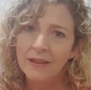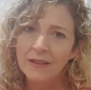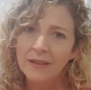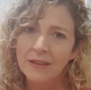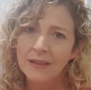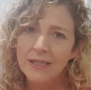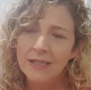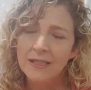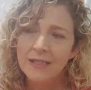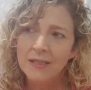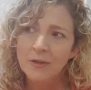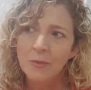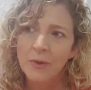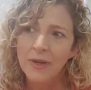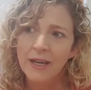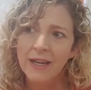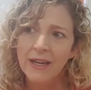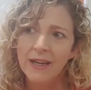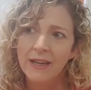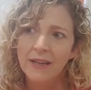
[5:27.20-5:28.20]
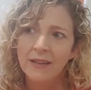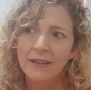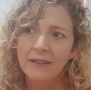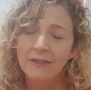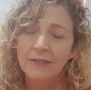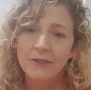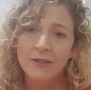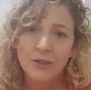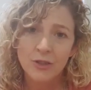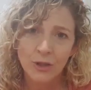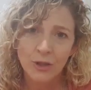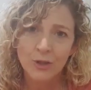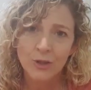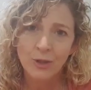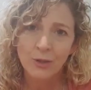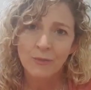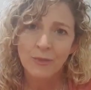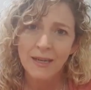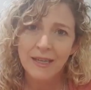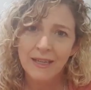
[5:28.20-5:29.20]
this is where
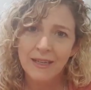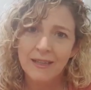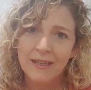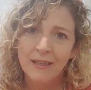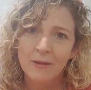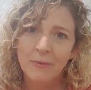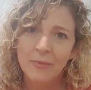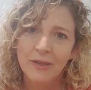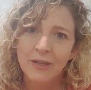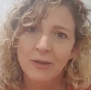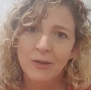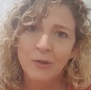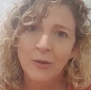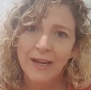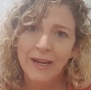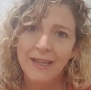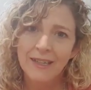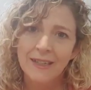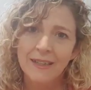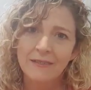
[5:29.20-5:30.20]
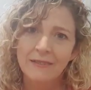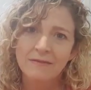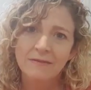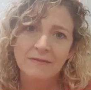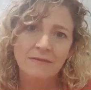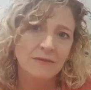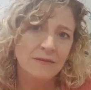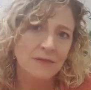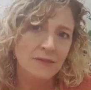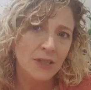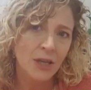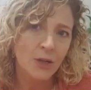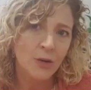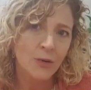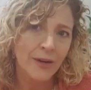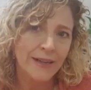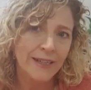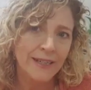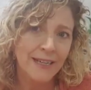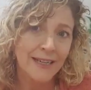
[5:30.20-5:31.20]
social media can be a great
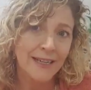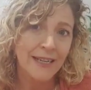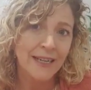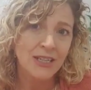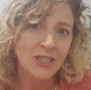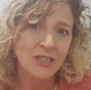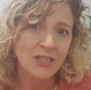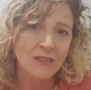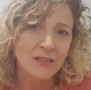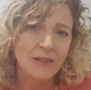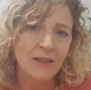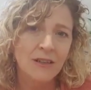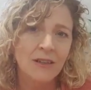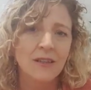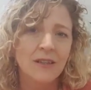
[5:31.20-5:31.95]
connection.